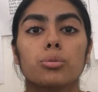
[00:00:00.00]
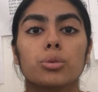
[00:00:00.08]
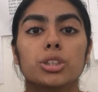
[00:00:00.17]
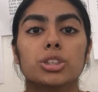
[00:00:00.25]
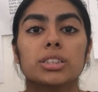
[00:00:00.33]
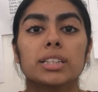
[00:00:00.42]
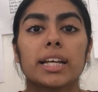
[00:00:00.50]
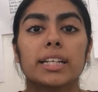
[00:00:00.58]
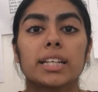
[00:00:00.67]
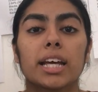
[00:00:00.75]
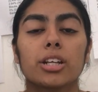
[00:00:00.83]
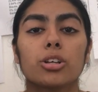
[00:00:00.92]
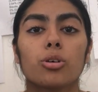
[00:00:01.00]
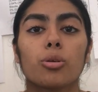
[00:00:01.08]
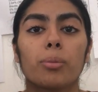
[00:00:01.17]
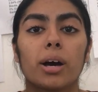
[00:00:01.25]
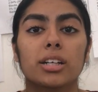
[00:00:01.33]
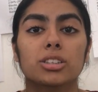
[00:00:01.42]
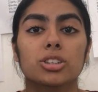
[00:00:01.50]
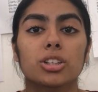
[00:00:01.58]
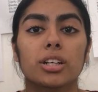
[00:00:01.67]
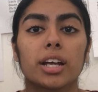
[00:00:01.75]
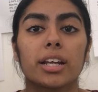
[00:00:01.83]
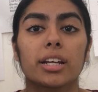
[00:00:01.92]
which is a 10-year-old
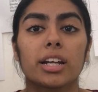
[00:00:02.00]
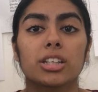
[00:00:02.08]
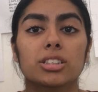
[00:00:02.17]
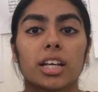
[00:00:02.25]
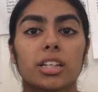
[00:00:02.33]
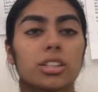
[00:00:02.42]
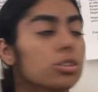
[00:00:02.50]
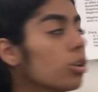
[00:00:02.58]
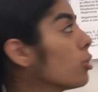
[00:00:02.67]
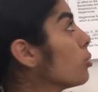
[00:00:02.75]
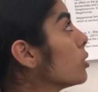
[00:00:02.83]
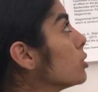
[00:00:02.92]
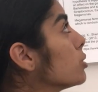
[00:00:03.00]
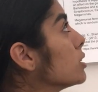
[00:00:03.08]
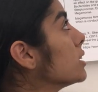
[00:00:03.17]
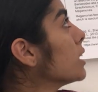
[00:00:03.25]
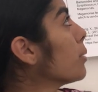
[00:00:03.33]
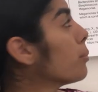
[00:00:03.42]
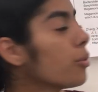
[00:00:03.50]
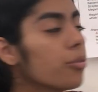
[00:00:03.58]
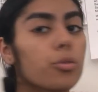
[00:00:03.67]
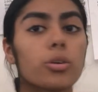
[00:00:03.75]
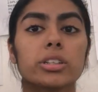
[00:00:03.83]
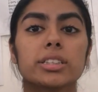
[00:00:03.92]
boxer, and our second dog, which was sample
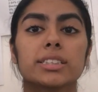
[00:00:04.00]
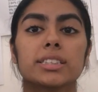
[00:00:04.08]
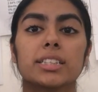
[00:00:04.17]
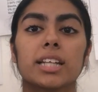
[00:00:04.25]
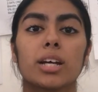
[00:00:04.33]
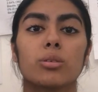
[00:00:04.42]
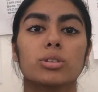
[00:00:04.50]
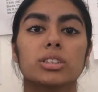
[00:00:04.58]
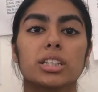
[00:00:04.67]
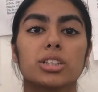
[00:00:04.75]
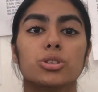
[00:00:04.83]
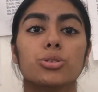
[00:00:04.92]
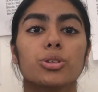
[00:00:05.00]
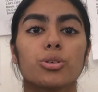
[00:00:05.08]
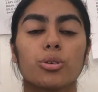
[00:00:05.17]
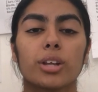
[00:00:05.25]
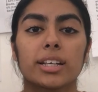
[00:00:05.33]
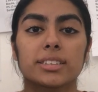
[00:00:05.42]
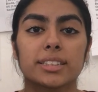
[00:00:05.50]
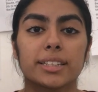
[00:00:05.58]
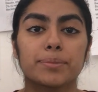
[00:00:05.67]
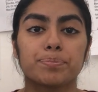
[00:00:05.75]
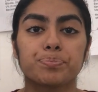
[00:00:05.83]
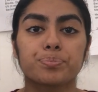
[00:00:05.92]
469, was a 2-year-old
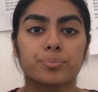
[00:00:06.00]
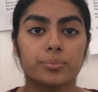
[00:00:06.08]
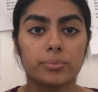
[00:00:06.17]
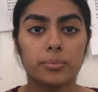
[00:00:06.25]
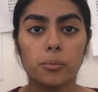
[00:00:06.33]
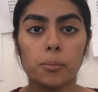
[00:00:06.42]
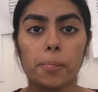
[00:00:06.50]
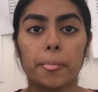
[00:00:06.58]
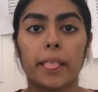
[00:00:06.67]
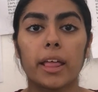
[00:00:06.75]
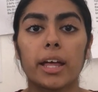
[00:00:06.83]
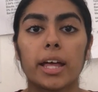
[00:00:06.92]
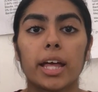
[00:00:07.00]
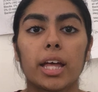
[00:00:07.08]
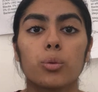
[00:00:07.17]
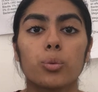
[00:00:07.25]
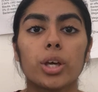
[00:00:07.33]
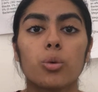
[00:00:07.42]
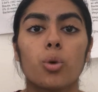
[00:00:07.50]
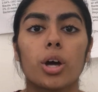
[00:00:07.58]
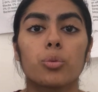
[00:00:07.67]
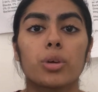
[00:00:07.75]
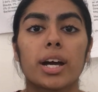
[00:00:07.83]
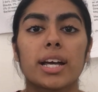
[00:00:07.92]
husky. In week
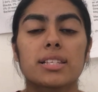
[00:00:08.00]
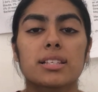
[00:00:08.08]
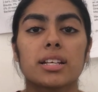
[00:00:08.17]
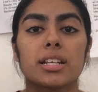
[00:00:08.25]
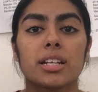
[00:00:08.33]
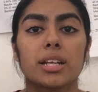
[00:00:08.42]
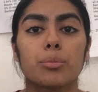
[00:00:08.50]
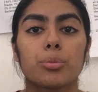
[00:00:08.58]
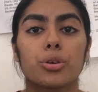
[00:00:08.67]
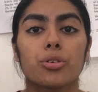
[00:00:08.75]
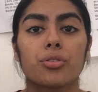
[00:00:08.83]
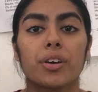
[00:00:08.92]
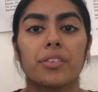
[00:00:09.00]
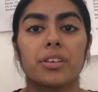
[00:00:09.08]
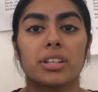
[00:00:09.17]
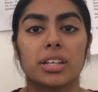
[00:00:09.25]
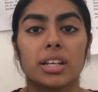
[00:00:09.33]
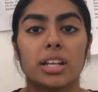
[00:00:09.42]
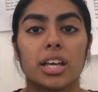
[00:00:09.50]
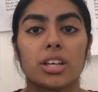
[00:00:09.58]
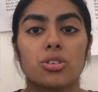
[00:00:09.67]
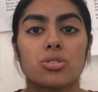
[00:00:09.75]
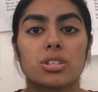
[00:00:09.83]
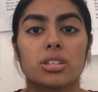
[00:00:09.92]
1, we isolated and purified the
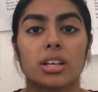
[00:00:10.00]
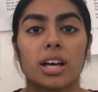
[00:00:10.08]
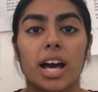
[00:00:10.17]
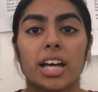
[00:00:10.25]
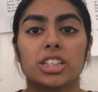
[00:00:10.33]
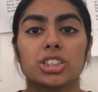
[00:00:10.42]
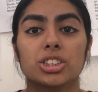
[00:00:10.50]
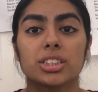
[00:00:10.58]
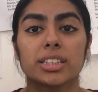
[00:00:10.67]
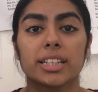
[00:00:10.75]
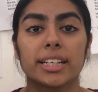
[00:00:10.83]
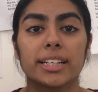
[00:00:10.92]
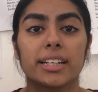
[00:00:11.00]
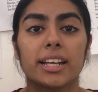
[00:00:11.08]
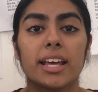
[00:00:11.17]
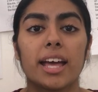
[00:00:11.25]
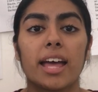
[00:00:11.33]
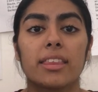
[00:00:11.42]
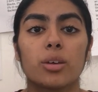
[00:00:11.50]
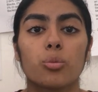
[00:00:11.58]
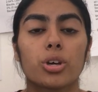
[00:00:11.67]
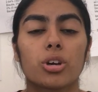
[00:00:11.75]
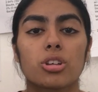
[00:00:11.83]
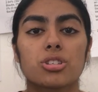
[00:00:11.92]
DNA using the QIAGEN kit, and then
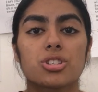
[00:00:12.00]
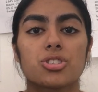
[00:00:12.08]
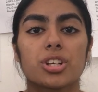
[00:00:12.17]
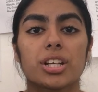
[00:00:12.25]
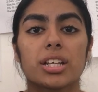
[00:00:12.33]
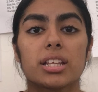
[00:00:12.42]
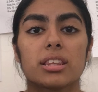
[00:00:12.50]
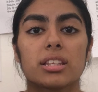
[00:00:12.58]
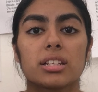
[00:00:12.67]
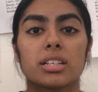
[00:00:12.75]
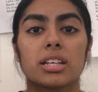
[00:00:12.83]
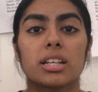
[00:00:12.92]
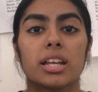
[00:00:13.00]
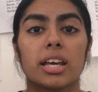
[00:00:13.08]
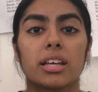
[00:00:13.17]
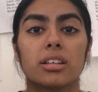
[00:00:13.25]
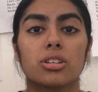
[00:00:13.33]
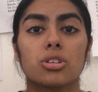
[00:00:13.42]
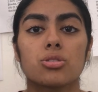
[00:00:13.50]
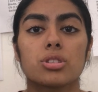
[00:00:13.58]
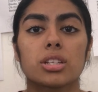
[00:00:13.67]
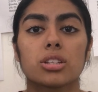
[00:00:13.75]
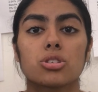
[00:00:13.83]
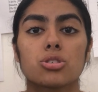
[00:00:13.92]
we concentrated the DNA
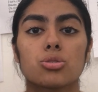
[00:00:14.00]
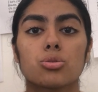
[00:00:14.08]
using